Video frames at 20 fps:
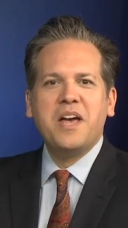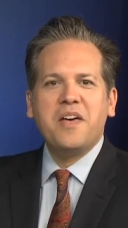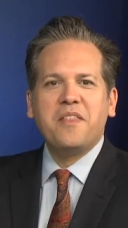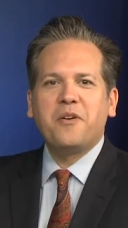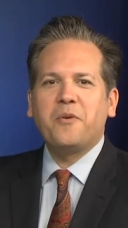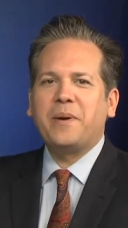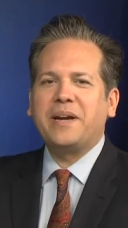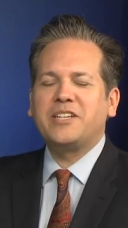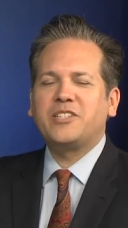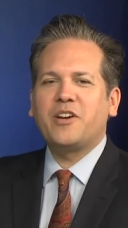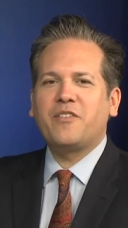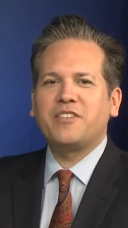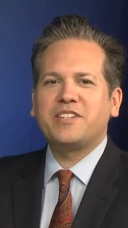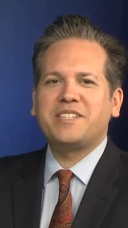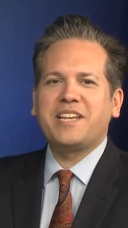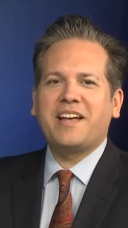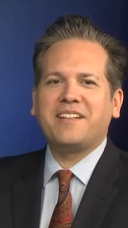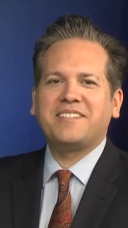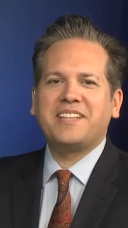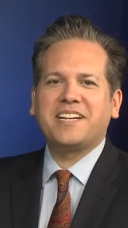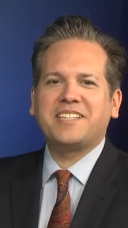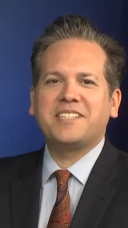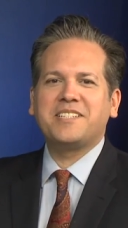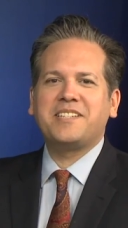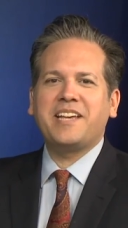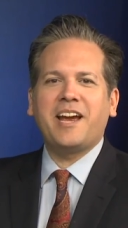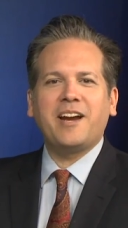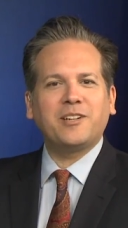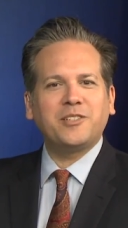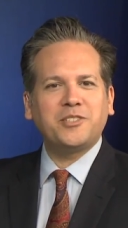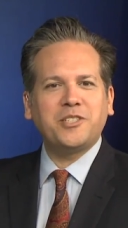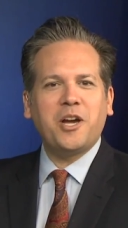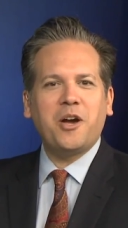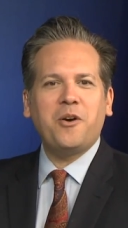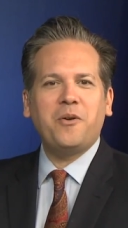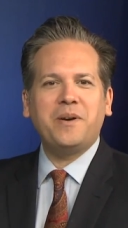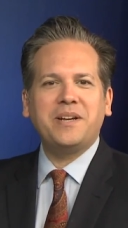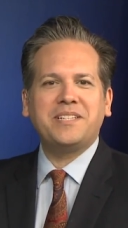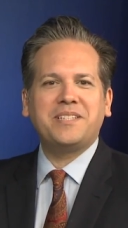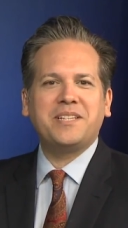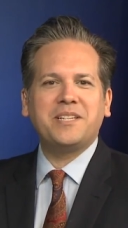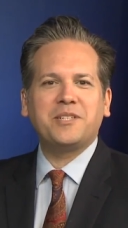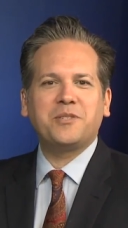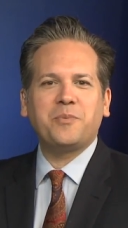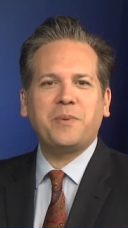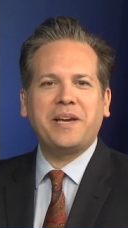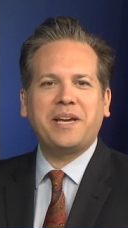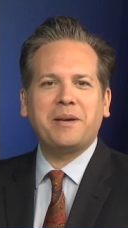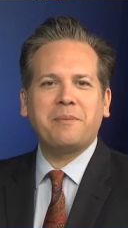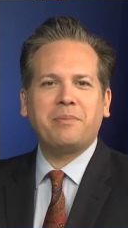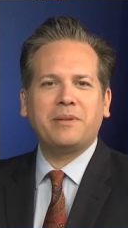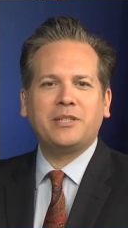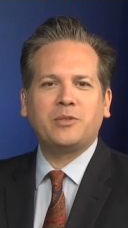The Wings over South Texas Air Show is this weekend.